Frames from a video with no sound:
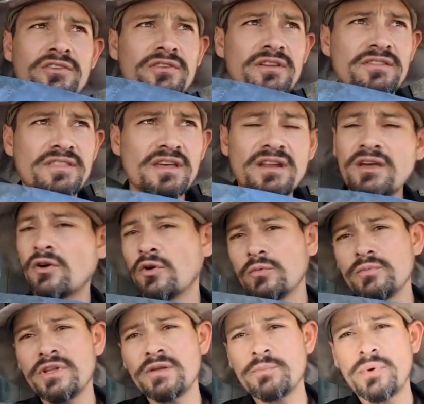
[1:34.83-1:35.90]
can get that at
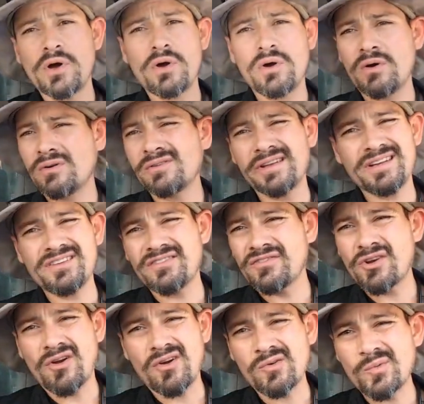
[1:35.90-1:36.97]
Home Depot, any of
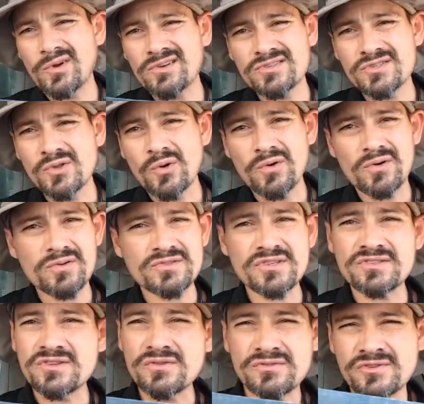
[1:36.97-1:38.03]
your hardware stores.
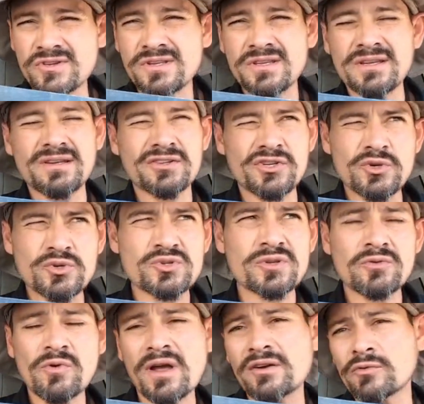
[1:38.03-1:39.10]
It's
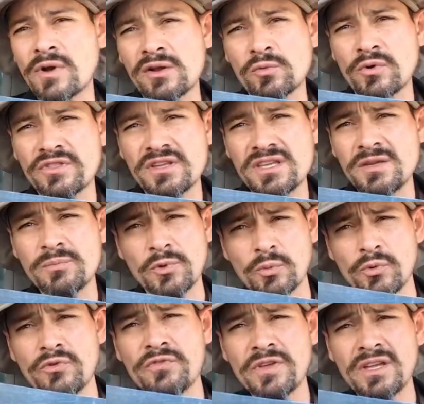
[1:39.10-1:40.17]
usually right around where they keep the
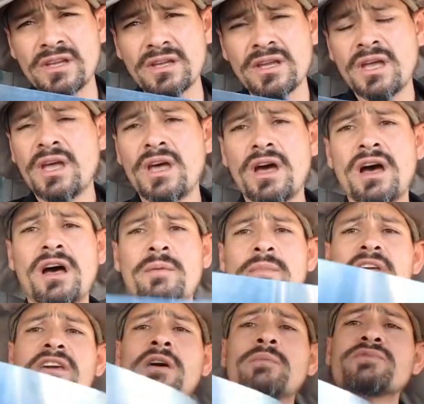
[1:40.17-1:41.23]
roofing.
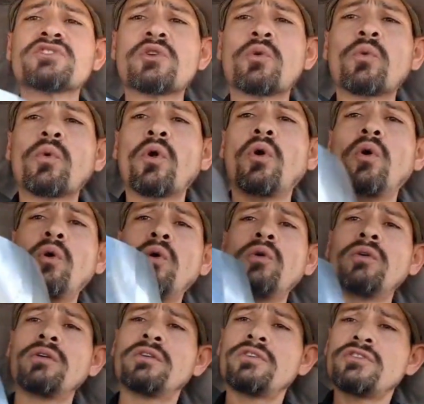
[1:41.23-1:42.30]
It comes in a roll,
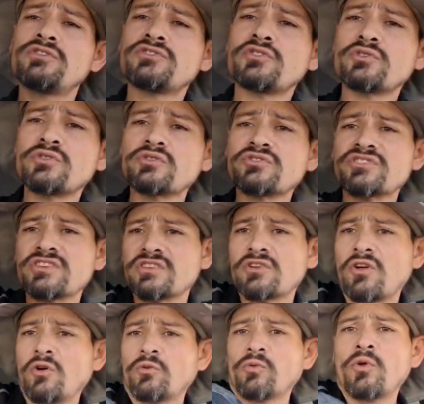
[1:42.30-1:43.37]
so you can see it
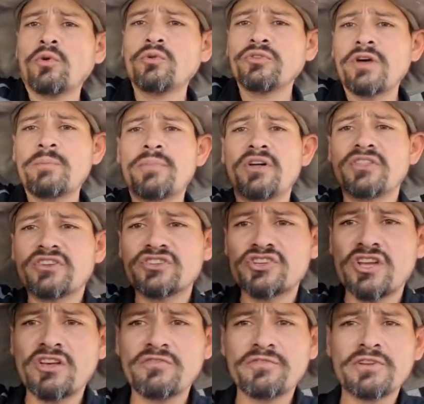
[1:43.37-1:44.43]
all rolled up on the
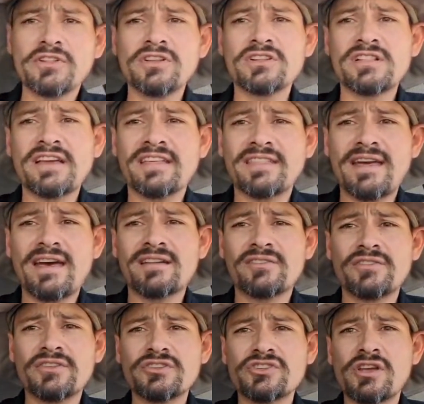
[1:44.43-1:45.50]
shelf. It'll look like that
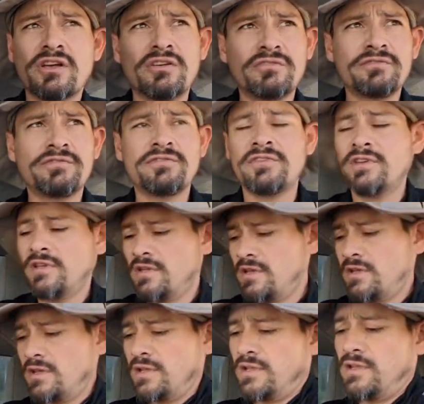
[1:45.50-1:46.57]
on the shelf.
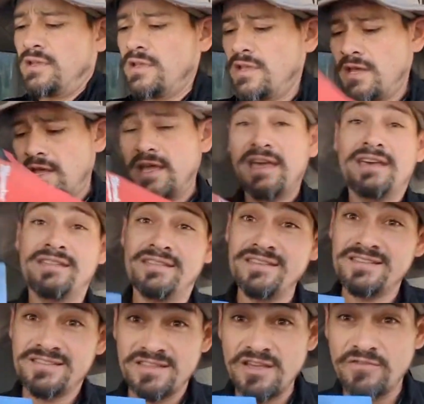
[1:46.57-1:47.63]
And
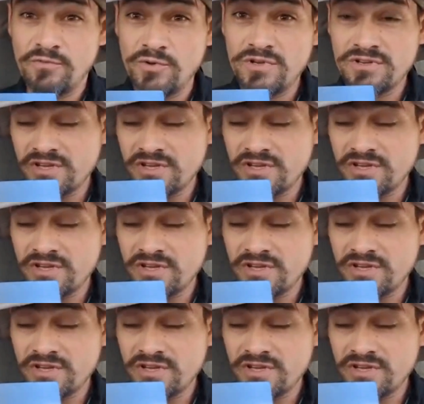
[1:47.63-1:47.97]
this stuff will